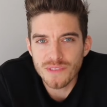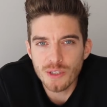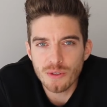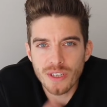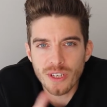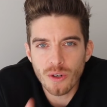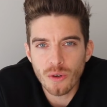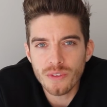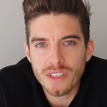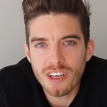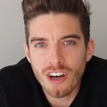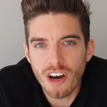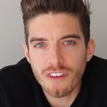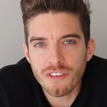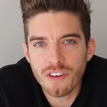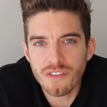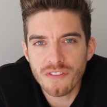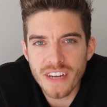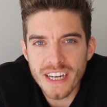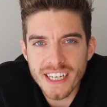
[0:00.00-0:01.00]
You can only
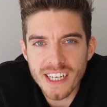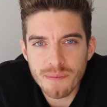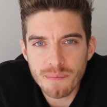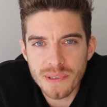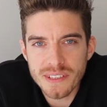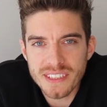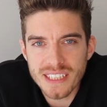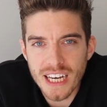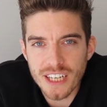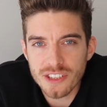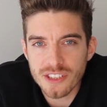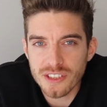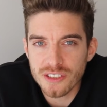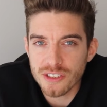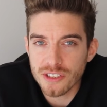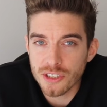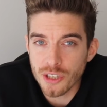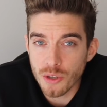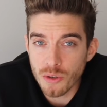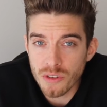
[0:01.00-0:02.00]
offer vacant
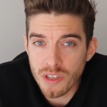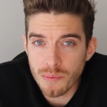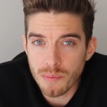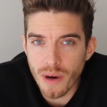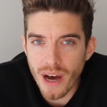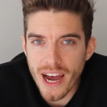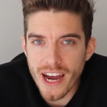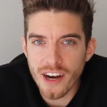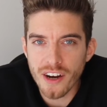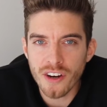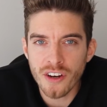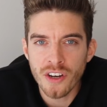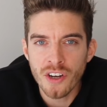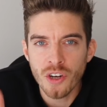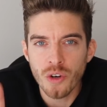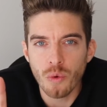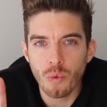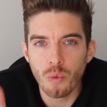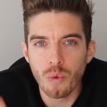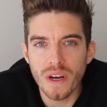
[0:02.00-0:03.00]
possession to the buyer
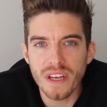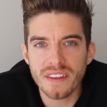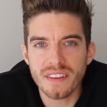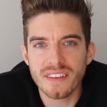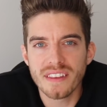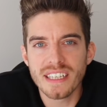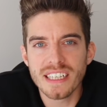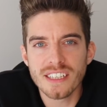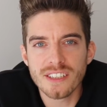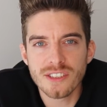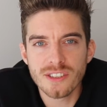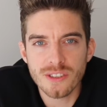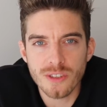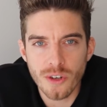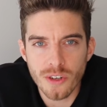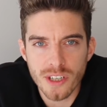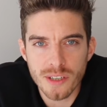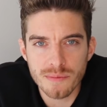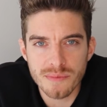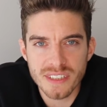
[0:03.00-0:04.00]
with these
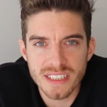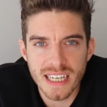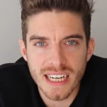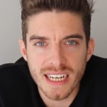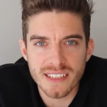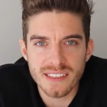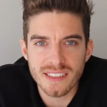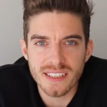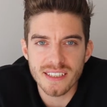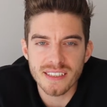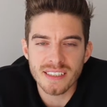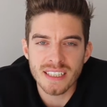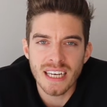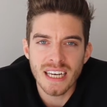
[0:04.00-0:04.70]
circumstances.